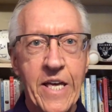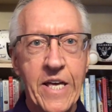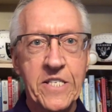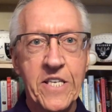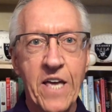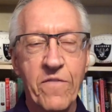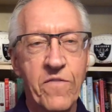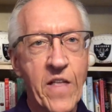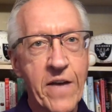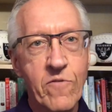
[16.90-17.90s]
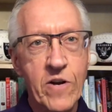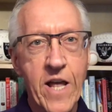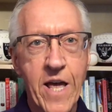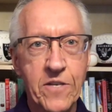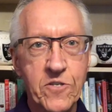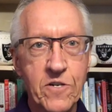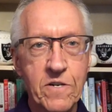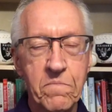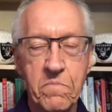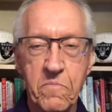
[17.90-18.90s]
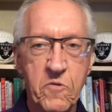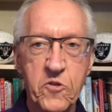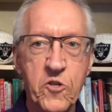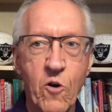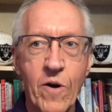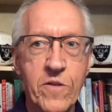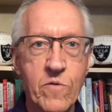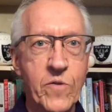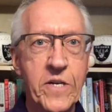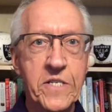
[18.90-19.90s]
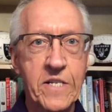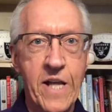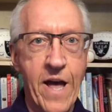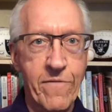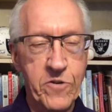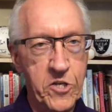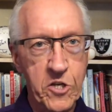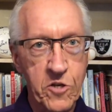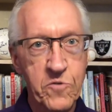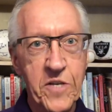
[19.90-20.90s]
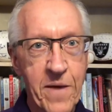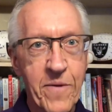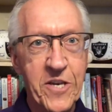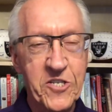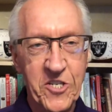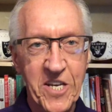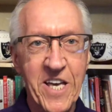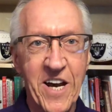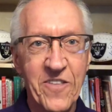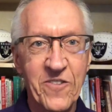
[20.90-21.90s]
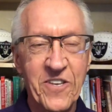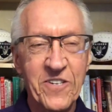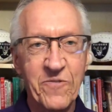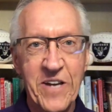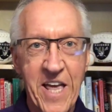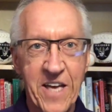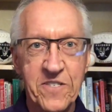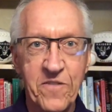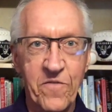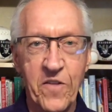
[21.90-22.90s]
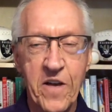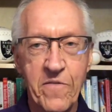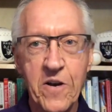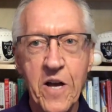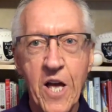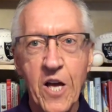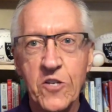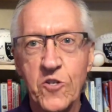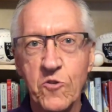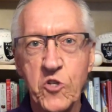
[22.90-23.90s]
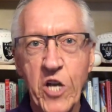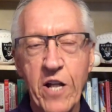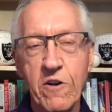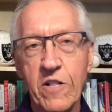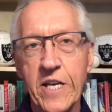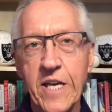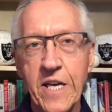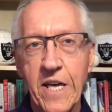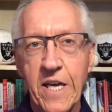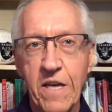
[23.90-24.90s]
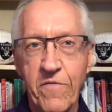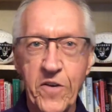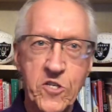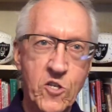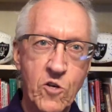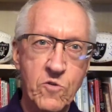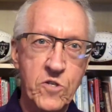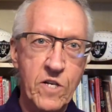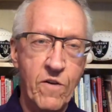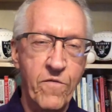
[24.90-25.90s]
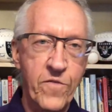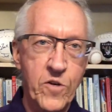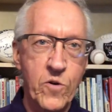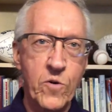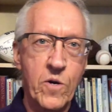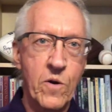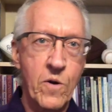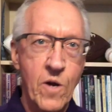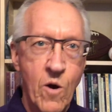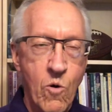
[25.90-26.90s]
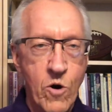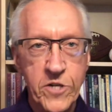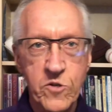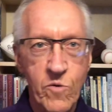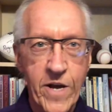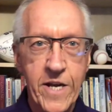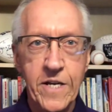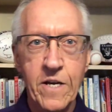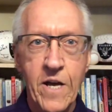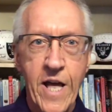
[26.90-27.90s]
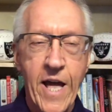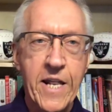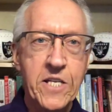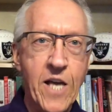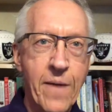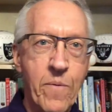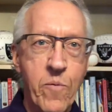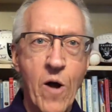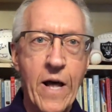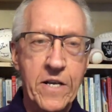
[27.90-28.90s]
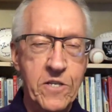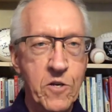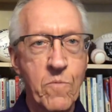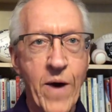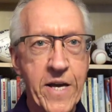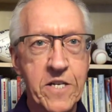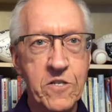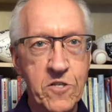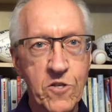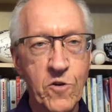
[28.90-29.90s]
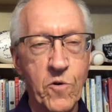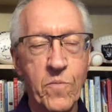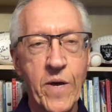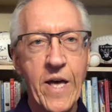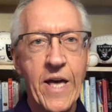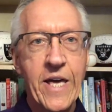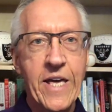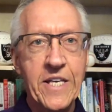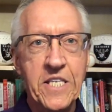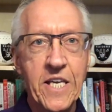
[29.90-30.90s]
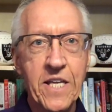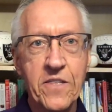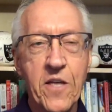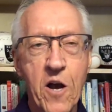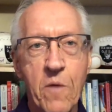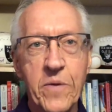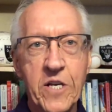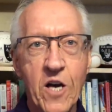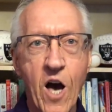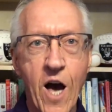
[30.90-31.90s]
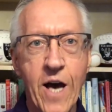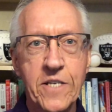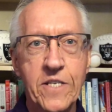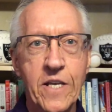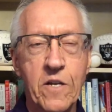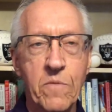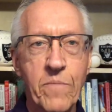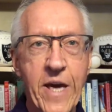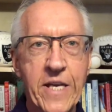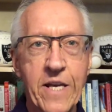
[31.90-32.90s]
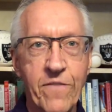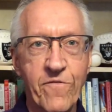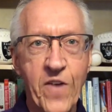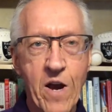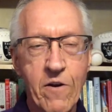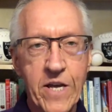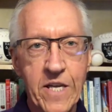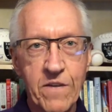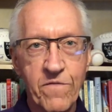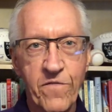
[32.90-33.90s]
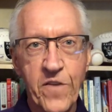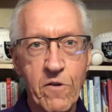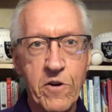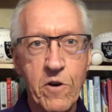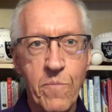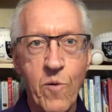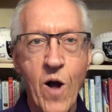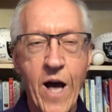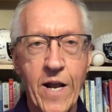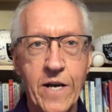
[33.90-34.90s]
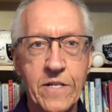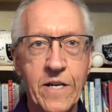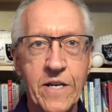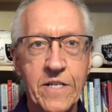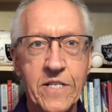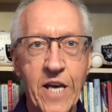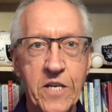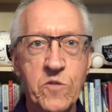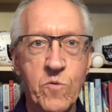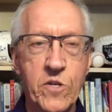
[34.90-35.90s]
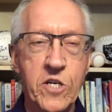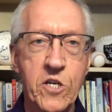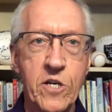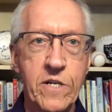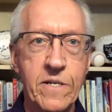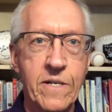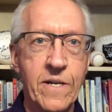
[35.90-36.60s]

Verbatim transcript: It's a flavor enhancer. There's no other reason ever to use M S G other than to enhance a flavor. So generally, if it's used in a food or a drink, any type of product that you might consume, it's in there because it'll make it a very inferior product taste really good.